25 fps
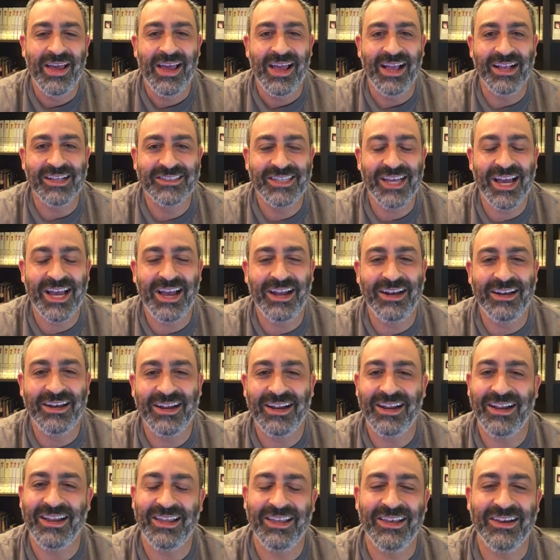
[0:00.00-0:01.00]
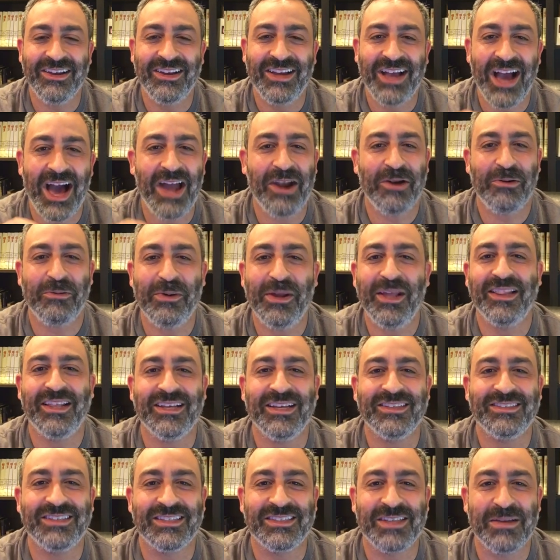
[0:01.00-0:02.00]
and said, you gotta read
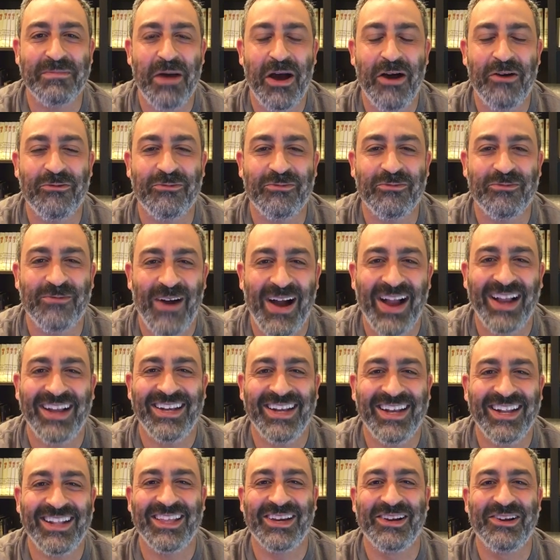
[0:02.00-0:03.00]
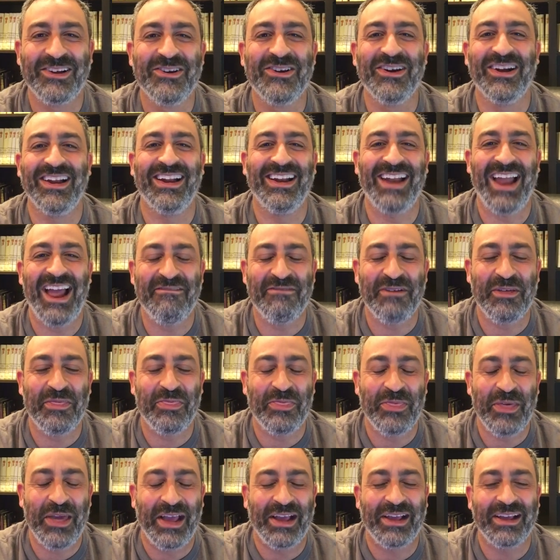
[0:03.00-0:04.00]
this, it's about finding the good in
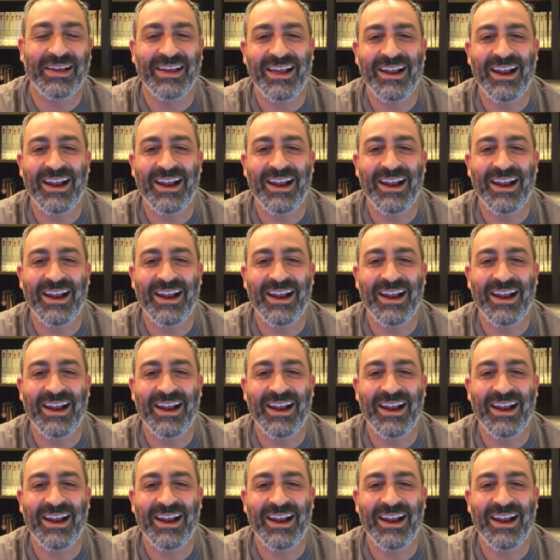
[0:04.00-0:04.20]
everything.